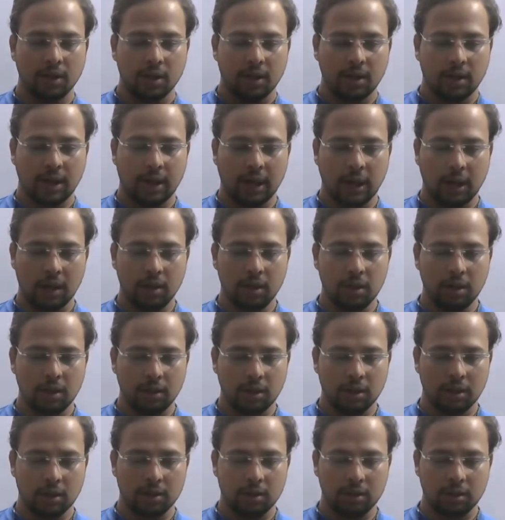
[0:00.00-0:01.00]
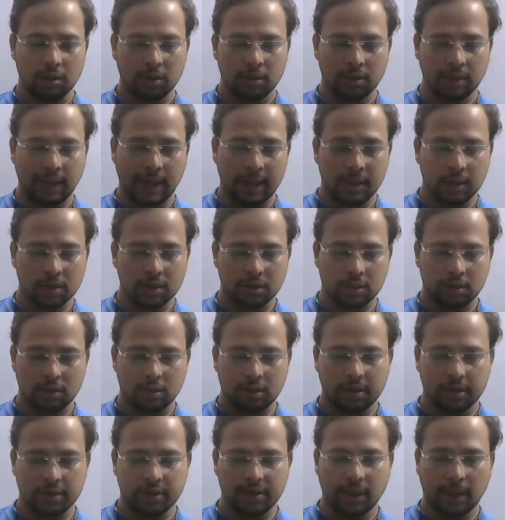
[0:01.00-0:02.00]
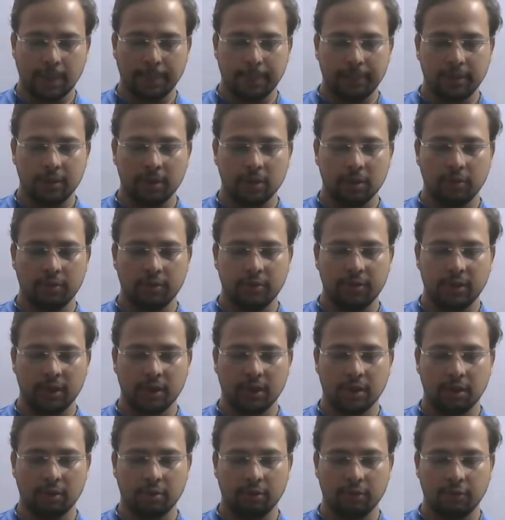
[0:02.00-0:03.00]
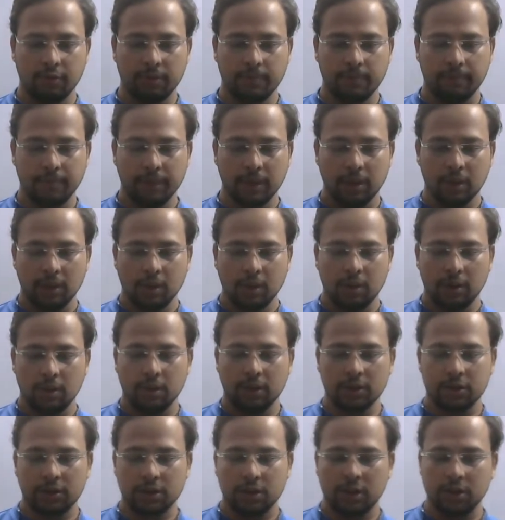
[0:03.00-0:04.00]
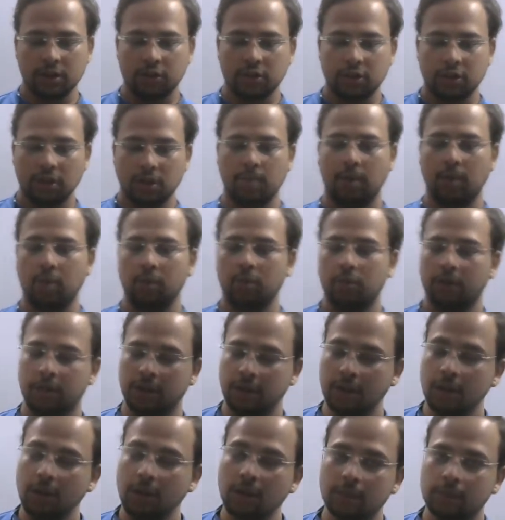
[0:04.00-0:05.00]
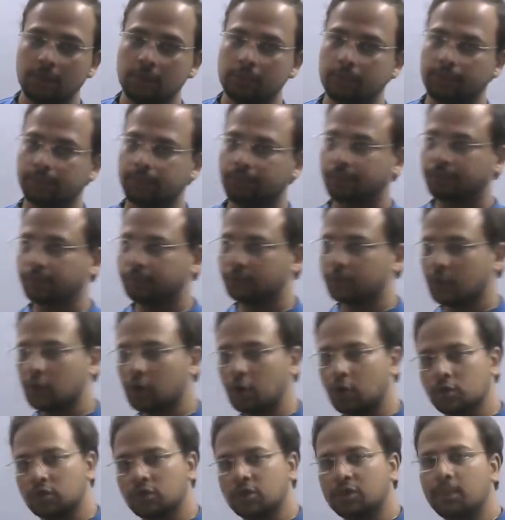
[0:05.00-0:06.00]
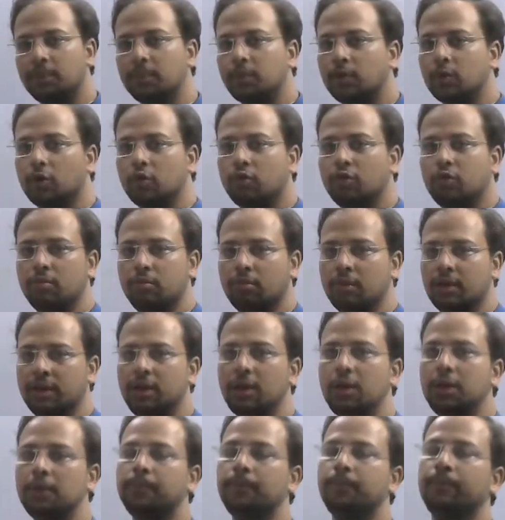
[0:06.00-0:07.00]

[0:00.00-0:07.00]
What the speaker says: and in that chapter we have discussed about the concept of money,